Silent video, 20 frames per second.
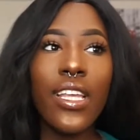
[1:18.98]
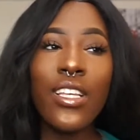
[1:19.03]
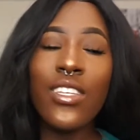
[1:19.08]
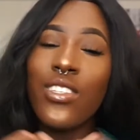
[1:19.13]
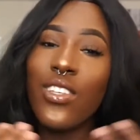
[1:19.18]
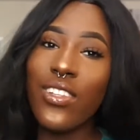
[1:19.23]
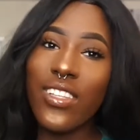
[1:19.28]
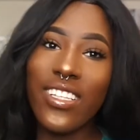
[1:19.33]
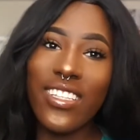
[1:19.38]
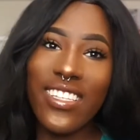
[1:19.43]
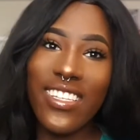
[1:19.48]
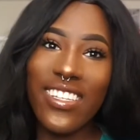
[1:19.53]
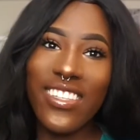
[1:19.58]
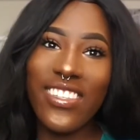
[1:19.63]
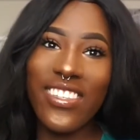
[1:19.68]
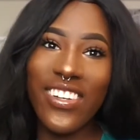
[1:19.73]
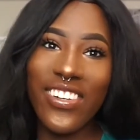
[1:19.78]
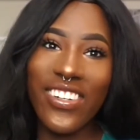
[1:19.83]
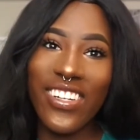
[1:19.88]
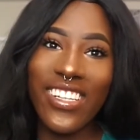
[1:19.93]
So let's get
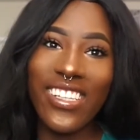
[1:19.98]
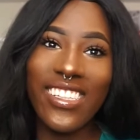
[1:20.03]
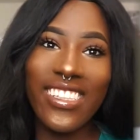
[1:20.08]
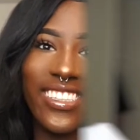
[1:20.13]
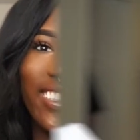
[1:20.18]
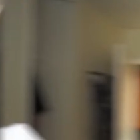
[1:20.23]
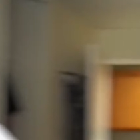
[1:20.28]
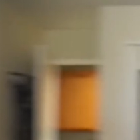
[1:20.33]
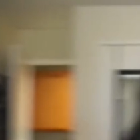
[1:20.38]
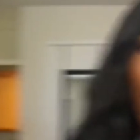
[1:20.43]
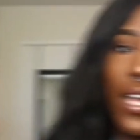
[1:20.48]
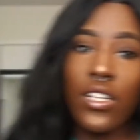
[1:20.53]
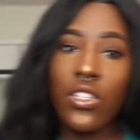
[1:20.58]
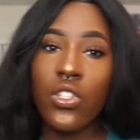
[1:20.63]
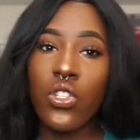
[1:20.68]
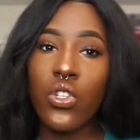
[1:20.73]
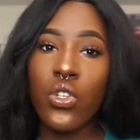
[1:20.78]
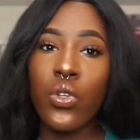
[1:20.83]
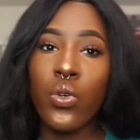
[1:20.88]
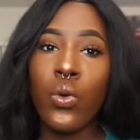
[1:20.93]
started. What I applied
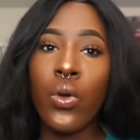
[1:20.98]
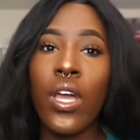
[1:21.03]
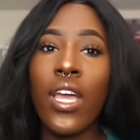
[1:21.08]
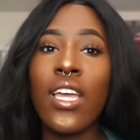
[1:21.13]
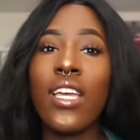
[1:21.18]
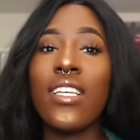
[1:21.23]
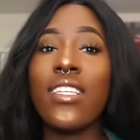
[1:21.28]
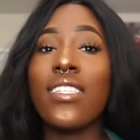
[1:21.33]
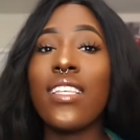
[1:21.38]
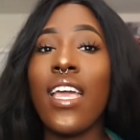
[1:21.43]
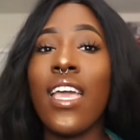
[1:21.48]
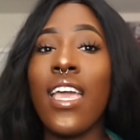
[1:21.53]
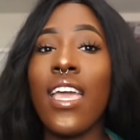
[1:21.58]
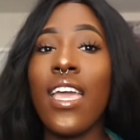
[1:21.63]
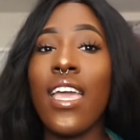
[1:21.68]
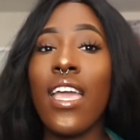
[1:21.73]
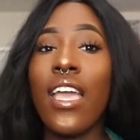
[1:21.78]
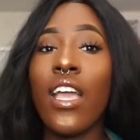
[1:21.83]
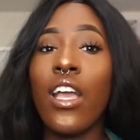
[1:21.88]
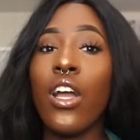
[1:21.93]
to is
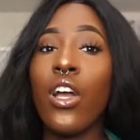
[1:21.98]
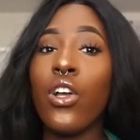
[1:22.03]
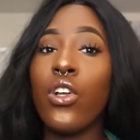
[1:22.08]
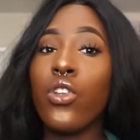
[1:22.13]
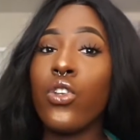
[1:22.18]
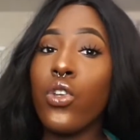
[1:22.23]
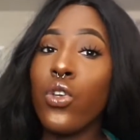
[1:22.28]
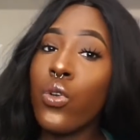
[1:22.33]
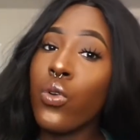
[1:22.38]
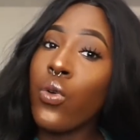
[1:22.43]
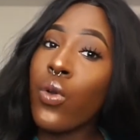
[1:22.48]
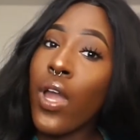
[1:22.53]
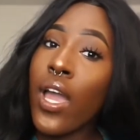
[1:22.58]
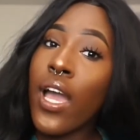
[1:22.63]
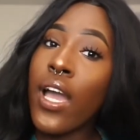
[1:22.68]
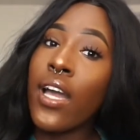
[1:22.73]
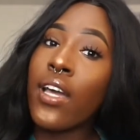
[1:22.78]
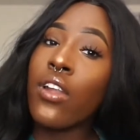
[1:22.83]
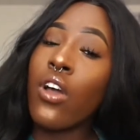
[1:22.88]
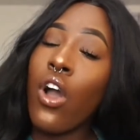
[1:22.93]
a new
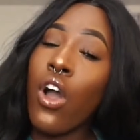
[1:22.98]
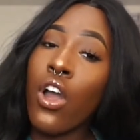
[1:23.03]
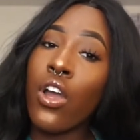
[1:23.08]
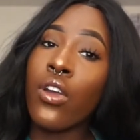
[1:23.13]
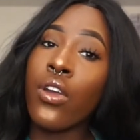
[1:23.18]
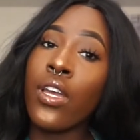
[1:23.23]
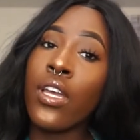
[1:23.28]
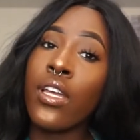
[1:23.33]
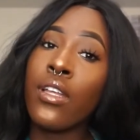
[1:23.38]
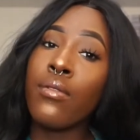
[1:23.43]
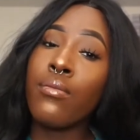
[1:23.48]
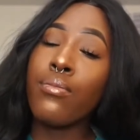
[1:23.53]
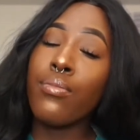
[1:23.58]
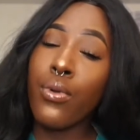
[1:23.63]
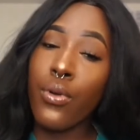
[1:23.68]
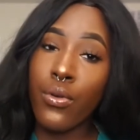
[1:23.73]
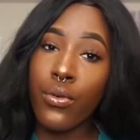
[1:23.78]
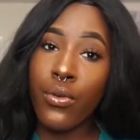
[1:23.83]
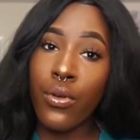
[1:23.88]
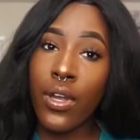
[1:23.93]
grad RN
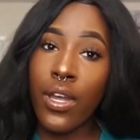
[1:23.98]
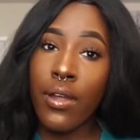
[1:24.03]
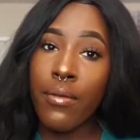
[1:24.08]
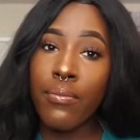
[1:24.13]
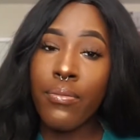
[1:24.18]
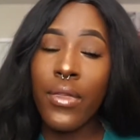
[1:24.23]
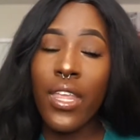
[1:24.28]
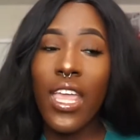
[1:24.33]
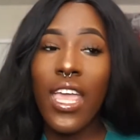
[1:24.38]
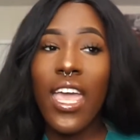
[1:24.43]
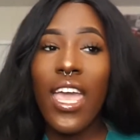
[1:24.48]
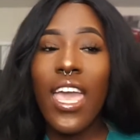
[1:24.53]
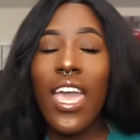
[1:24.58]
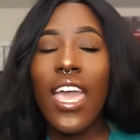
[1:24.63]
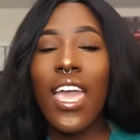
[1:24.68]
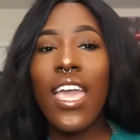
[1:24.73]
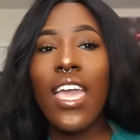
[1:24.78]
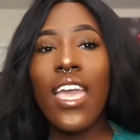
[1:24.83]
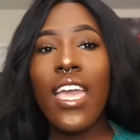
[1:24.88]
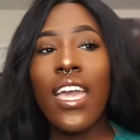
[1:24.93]
program.
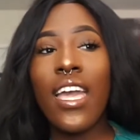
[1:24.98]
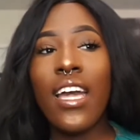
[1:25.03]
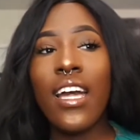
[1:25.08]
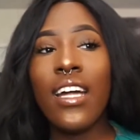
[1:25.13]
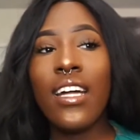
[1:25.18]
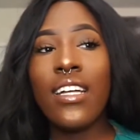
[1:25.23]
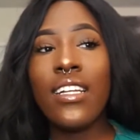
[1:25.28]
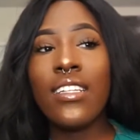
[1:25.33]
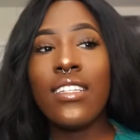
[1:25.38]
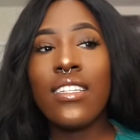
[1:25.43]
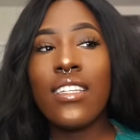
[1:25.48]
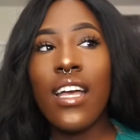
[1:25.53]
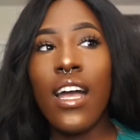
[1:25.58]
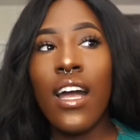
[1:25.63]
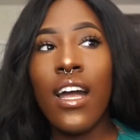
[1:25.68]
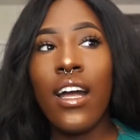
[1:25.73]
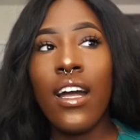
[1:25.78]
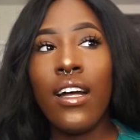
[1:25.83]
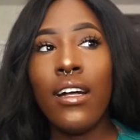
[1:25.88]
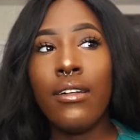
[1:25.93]
And
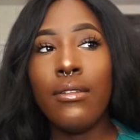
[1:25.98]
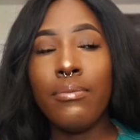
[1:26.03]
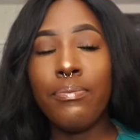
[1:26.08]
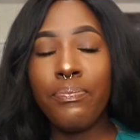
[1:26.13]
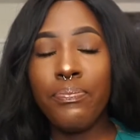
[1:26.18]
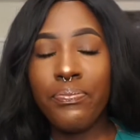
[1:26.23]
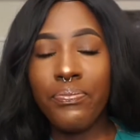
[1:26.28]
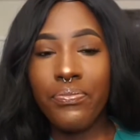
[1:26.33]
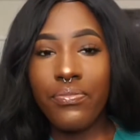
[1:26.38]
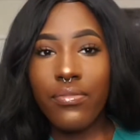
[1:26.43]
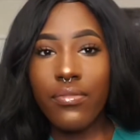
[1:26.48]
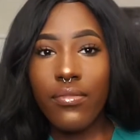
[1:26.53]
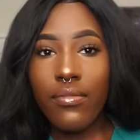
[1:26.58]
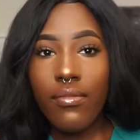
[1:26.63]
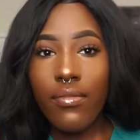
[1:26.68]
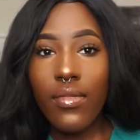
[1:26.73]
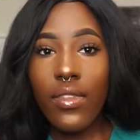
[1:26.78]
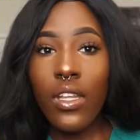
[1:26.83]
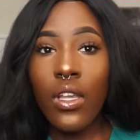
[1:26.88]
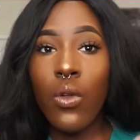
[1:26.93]

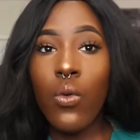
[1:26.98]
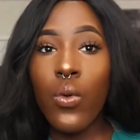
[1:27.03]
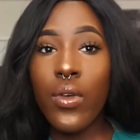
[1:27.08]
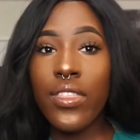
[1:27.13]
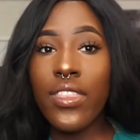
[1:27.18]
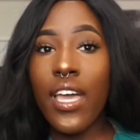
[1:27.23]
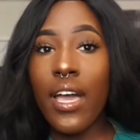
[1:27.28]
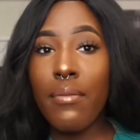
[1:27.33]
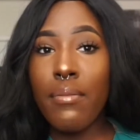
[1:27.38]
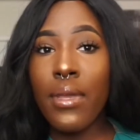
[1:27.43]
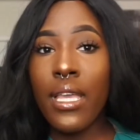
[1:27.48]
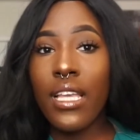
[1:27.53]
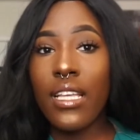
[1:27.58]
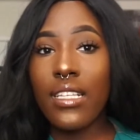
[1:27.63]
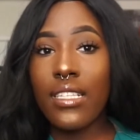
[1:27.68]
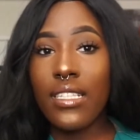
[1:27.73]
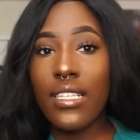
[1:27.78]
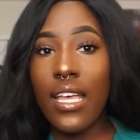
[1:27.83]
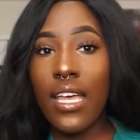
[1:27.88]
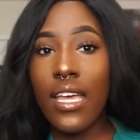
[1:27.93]
with that being
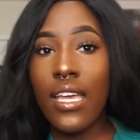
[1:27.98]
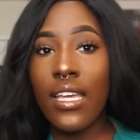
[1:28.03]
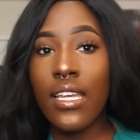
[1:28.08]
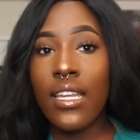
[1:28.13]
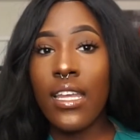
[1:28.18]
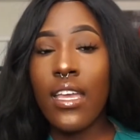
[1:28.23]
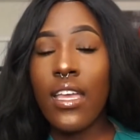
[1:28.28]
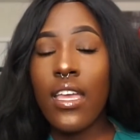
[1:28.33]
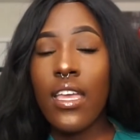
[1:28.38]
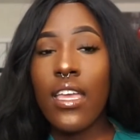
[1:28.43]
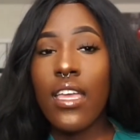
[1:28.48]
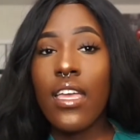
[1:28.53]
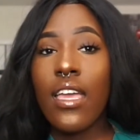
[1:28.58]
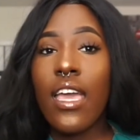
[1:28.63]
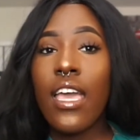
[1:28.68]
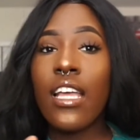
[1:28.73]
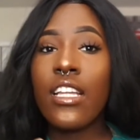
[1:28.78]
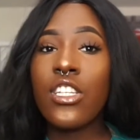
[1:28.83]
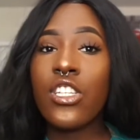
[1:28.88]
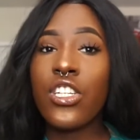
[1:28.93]
said,
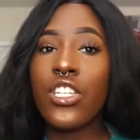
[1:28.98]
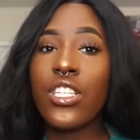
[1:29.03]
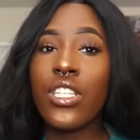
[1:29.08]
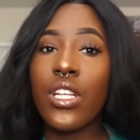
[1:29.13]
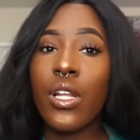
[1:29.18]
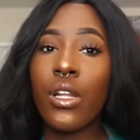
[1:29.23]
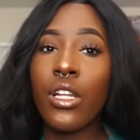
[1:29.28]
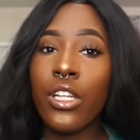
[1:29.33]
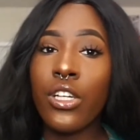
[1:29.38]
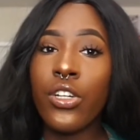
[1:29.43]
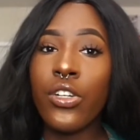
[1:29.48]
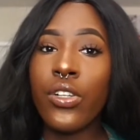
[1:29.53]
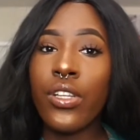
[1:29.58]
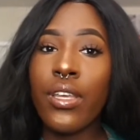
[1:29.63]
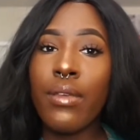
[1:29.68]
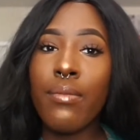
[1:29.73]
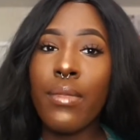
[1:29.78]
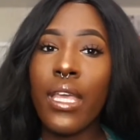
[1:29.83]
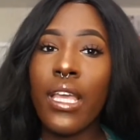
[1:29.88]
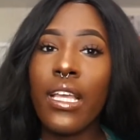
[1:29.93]
it just
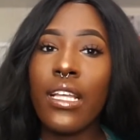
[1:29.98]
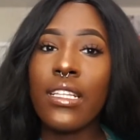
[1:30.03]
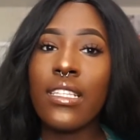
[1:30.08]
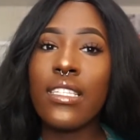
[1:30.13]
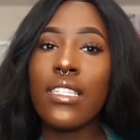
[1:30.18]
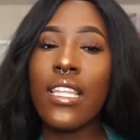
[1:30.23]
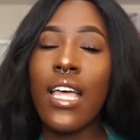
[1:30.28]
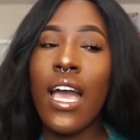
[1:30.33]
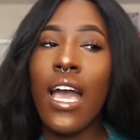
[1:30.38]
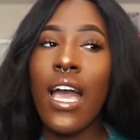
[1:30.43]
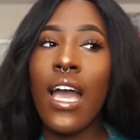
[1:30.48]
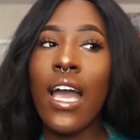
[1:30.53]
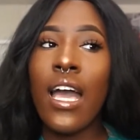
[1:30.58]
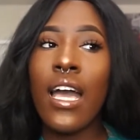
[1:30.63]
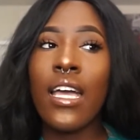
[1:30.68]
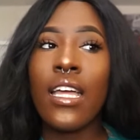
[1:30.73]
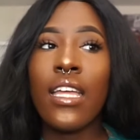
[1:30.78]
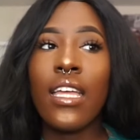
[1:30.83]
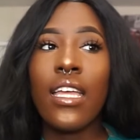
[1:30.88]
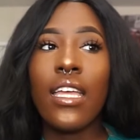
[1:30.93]
literally means
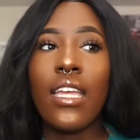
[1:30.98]
that